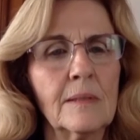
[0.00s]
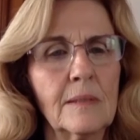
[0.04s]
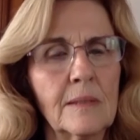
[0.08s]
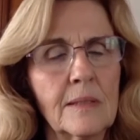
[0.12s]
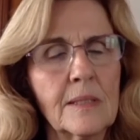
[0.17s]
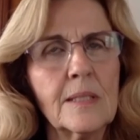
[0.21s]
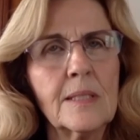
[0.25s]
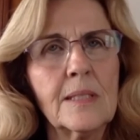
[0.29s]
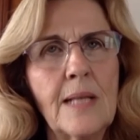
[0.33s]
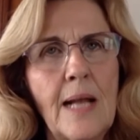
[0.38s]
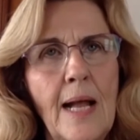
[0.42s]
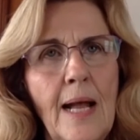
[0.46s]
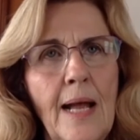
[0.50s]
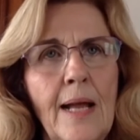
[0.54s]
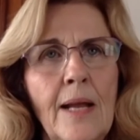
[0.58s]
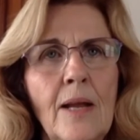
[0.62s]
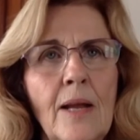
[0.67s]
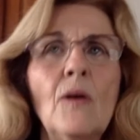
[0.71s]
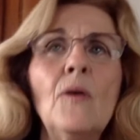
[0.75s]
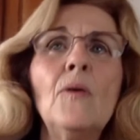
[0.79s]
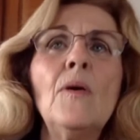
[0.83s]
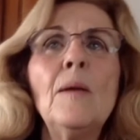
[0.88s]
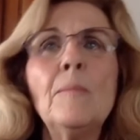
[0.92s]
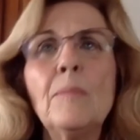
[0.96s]
say,
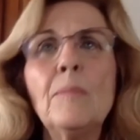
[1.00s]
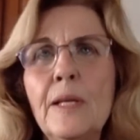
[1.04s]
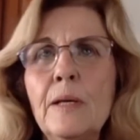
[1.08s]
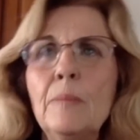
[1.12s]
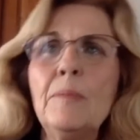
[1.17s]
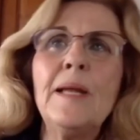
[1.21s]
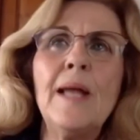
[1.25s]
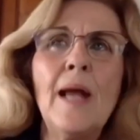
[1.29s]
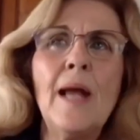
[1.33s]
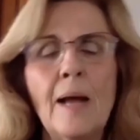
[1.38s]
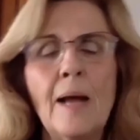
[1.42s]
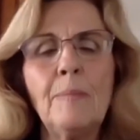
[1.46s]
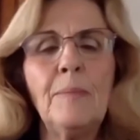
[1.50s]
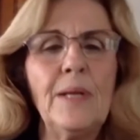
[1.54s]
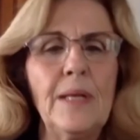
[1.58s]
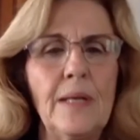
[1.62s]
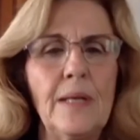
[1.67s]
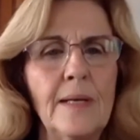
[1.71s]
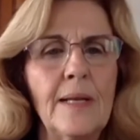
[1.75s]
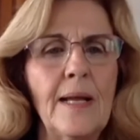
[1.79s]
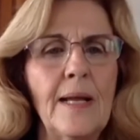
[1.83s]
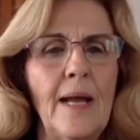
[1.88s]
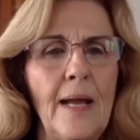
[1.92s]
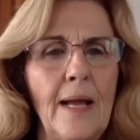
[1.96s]
"Oh, I'm going to be happy
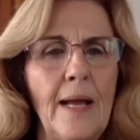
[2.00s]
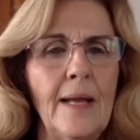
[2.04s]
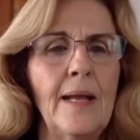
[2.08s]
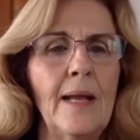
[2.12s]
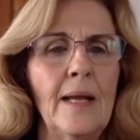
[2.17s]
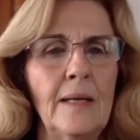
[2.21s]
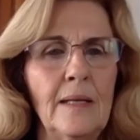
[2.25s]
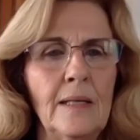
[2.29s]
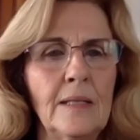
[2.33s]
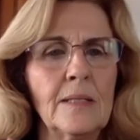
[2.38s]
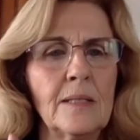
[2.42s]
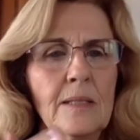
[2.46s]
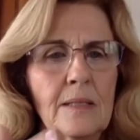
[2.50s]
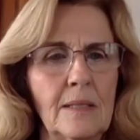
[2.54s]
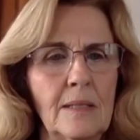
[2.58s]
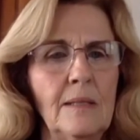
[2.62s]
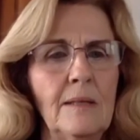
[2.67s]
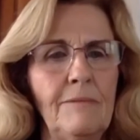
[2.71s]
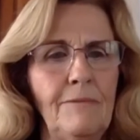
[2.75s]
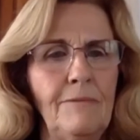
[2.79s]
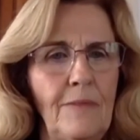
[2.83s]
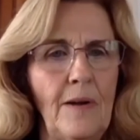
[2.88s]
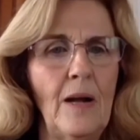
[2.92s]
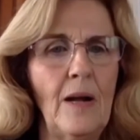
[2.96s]
today," and it's going
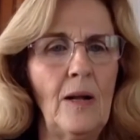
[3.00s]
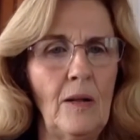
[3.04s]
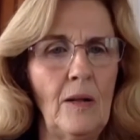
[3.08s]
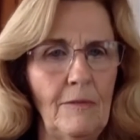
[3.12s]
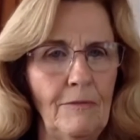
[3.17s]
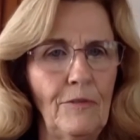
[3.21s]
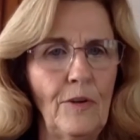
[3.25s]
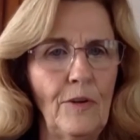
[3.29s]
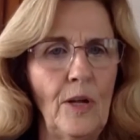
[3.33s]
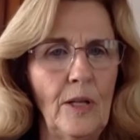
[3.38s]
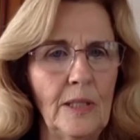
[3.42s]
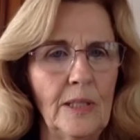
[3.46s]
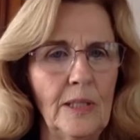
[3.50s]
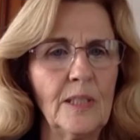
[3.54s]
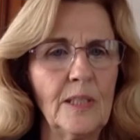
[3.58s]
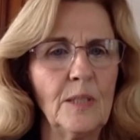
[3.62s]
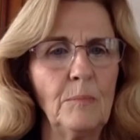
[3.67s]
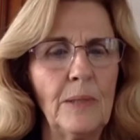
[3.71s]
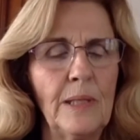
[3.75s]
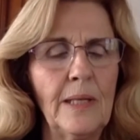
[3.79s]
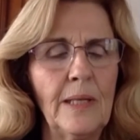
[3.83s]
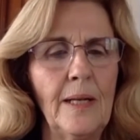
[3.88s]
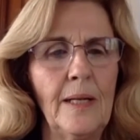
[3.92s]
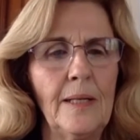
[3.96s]
to fall fall into
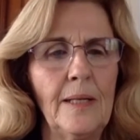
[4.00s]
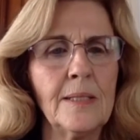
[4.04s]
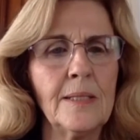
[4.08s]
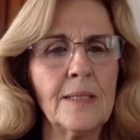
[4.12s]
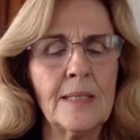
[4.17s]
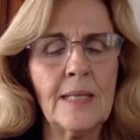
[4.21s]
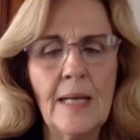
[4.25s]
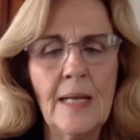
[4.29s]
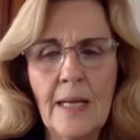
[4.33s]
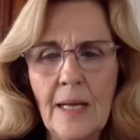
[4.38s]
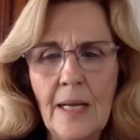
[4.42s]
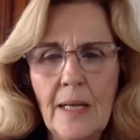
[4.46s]
place.